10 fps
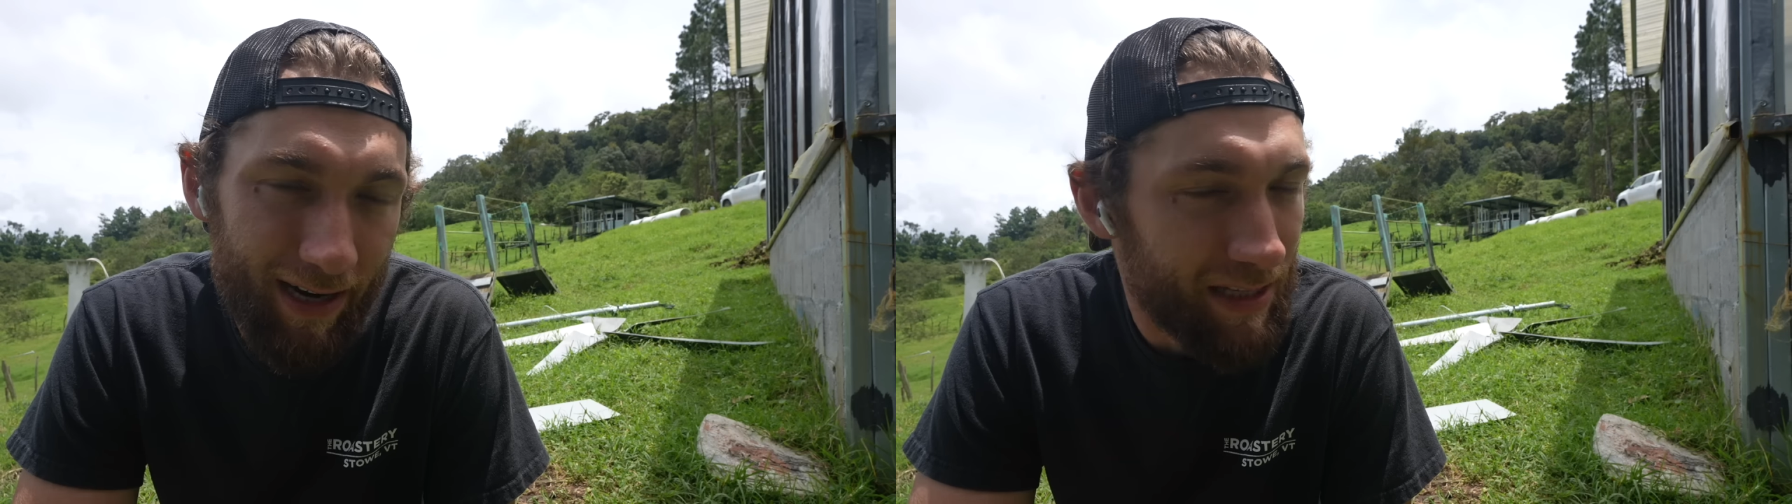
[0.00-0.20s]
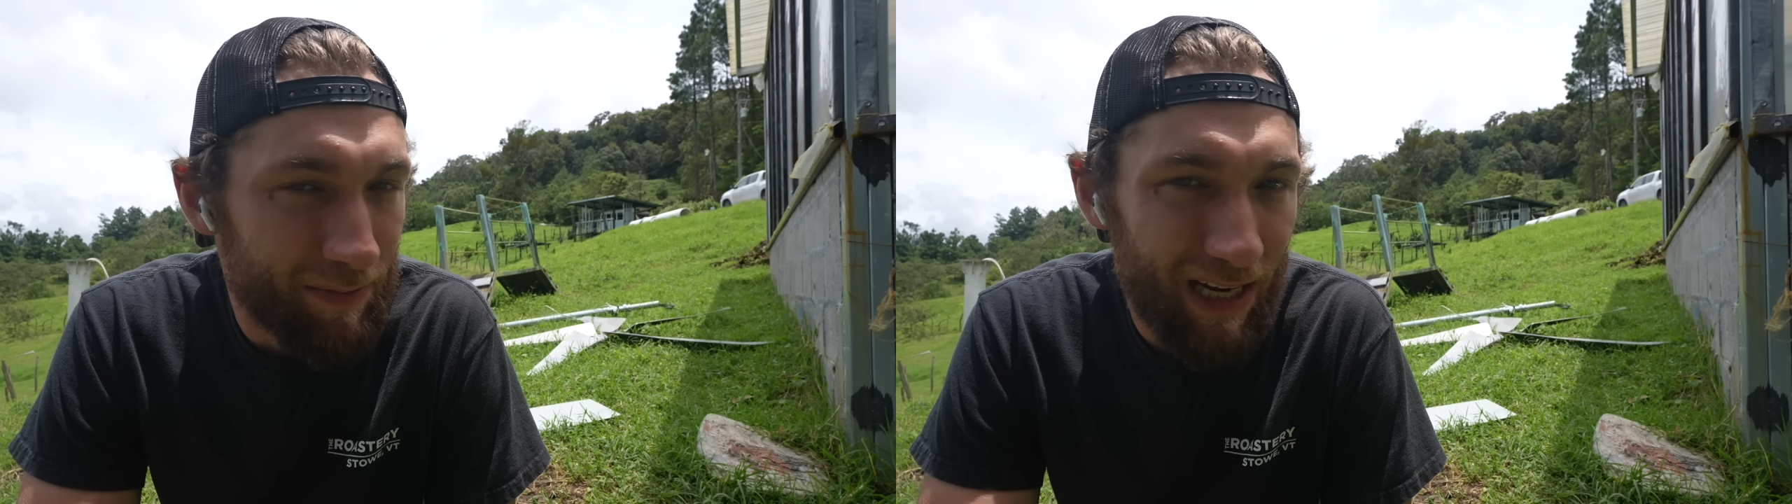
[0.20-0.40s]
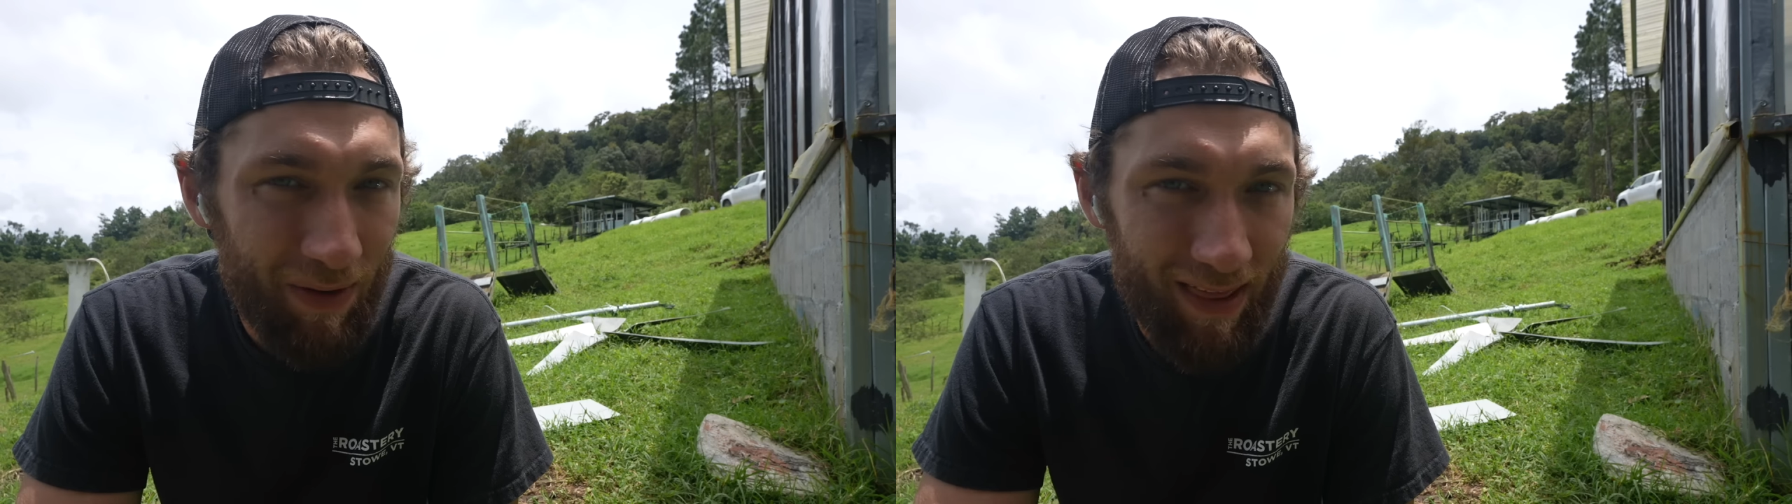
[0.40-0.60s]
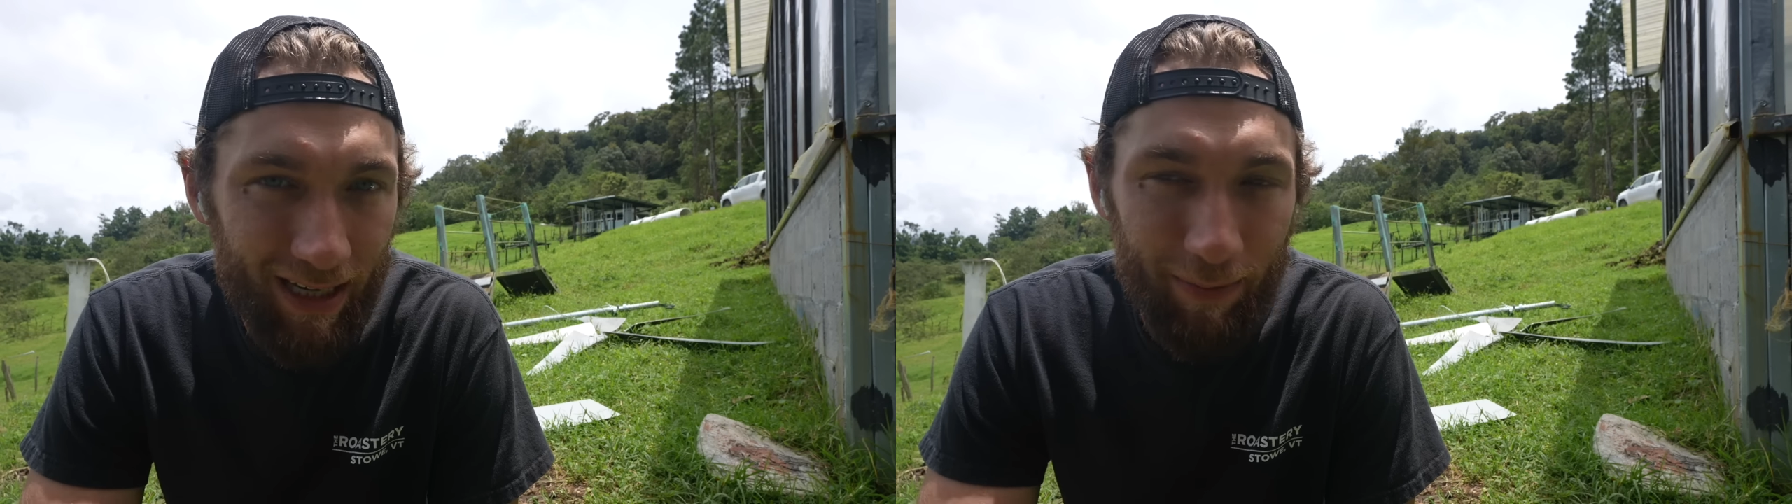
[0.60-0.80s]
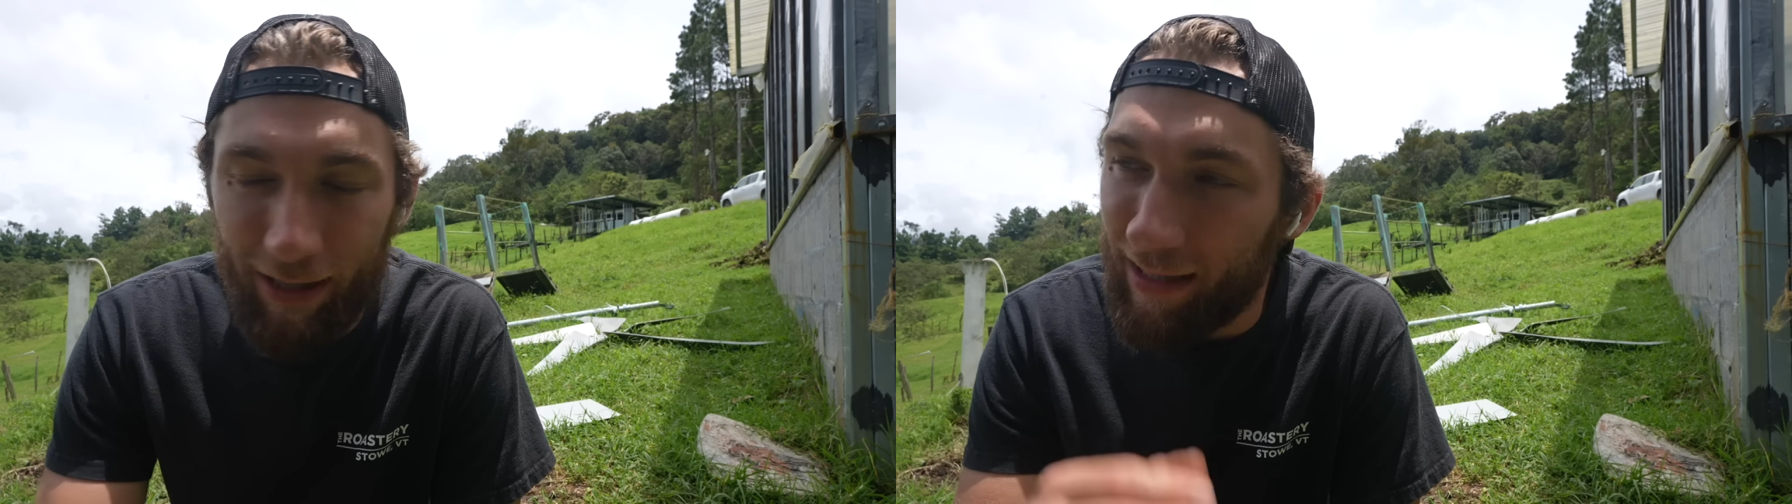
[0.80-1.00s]
need some time to
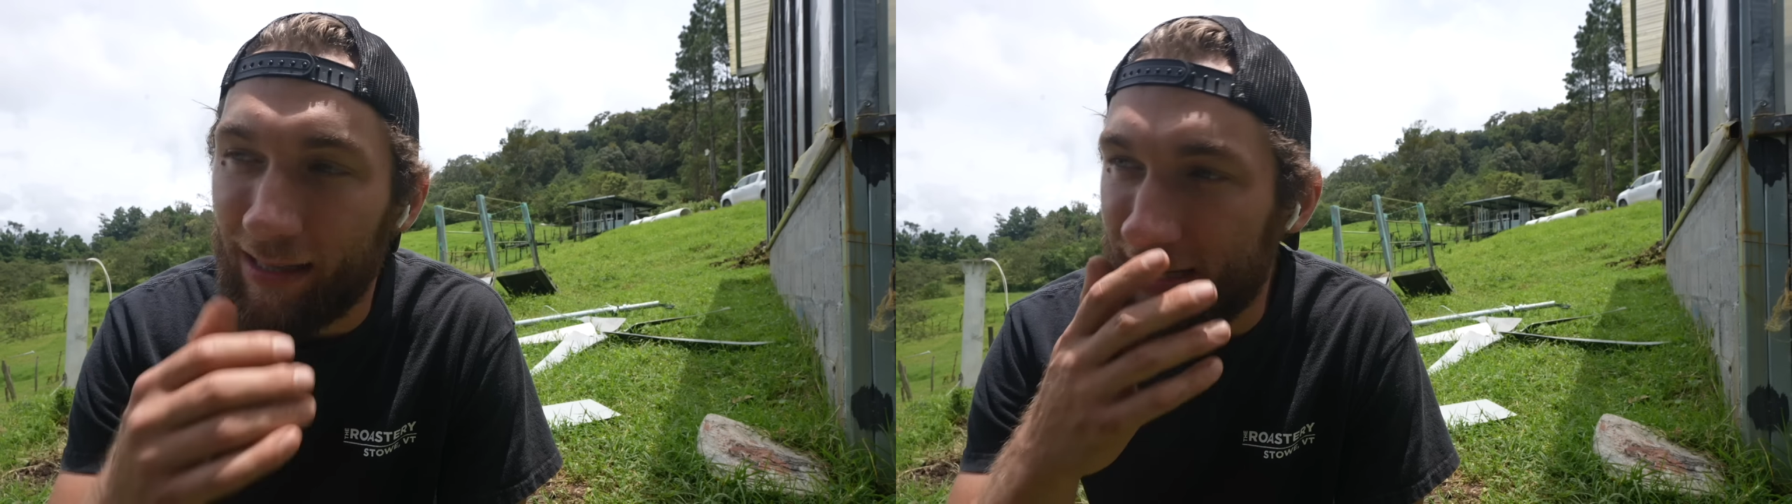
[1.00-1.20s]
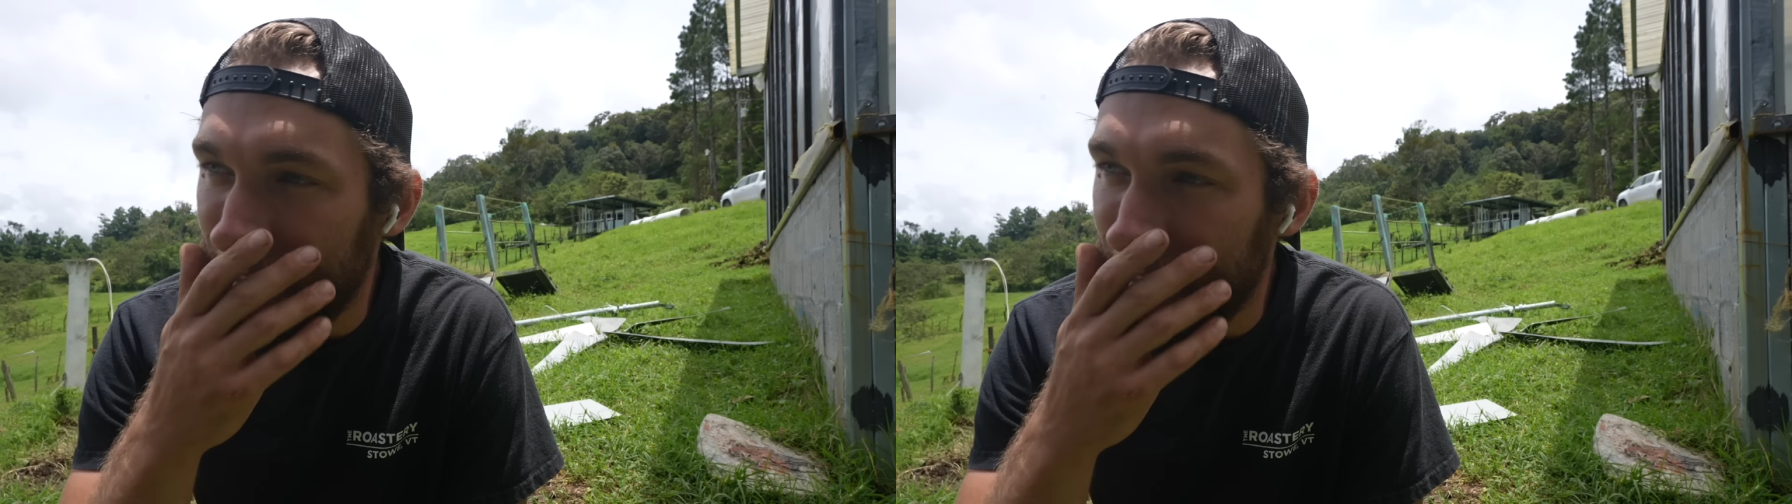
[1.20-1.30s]
think about this.